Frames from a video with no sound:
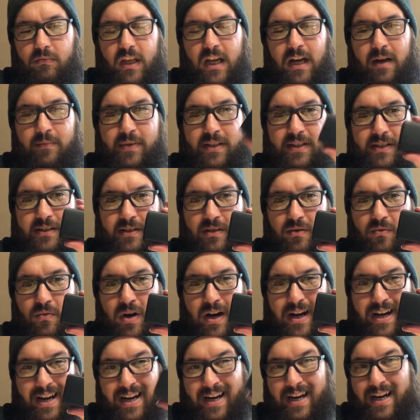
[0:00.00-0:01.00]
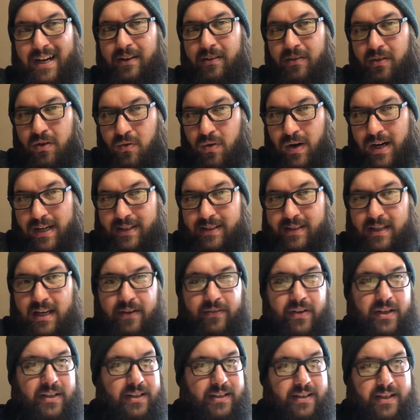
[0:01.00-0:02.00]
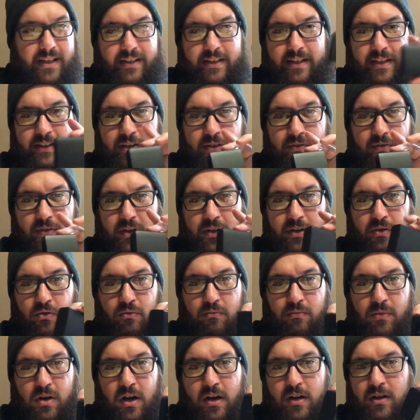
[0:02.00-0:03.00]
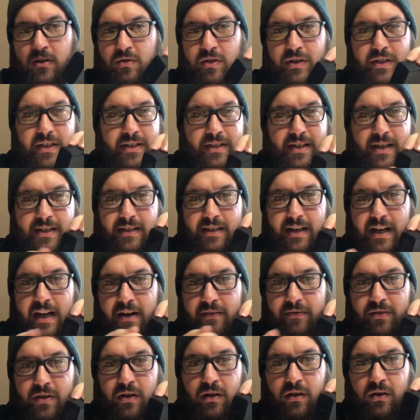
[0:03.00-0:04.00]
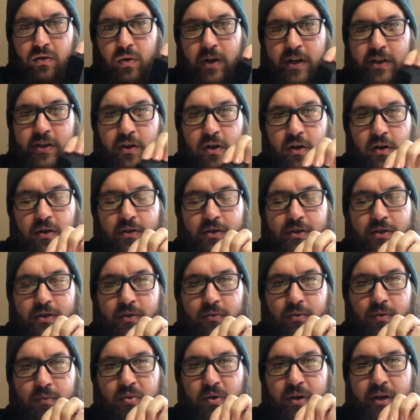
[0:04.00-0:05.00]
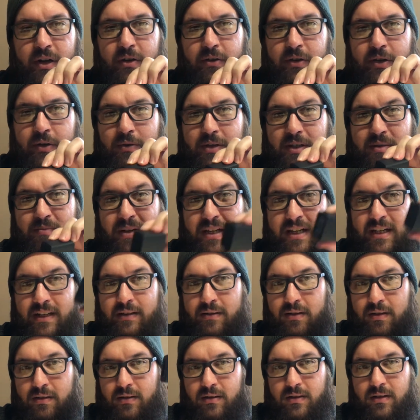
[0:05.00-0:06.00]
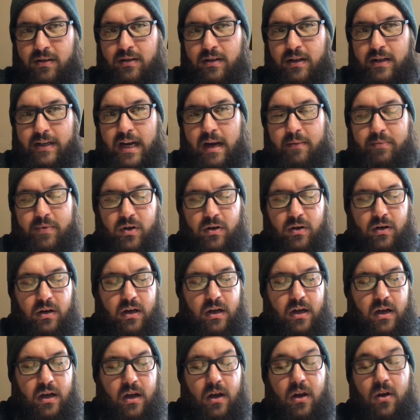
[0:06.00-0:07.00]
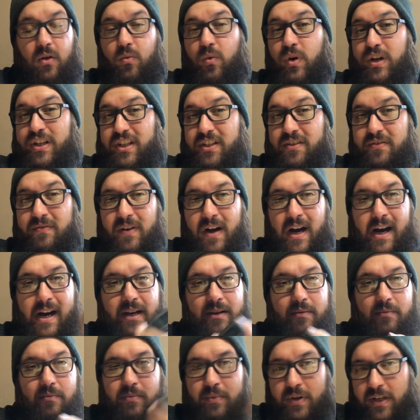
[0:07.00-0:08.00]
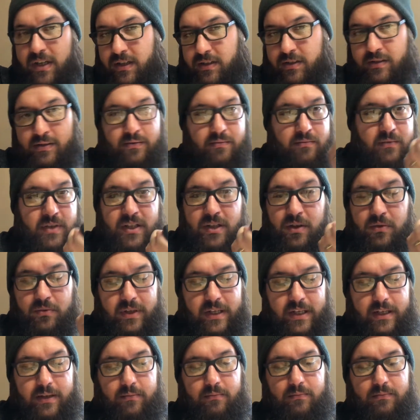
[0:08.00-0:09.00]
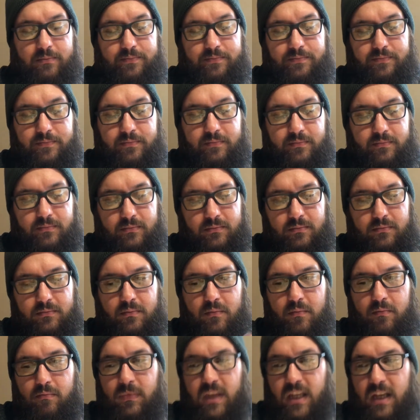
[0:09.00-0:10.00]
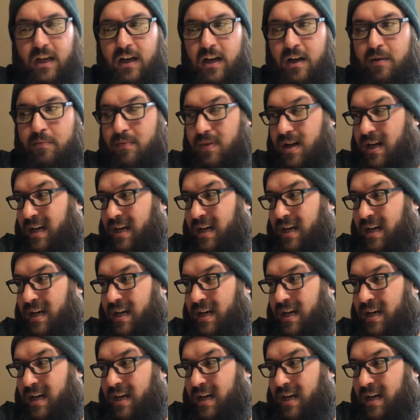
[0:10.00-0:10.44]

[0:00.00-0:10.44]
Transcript: Um, this is the Y8, the Y7, discontinued for the newer model. It just doesn't have the quick charge 3.0 USB adapter, which is fine because you don't need it. Um,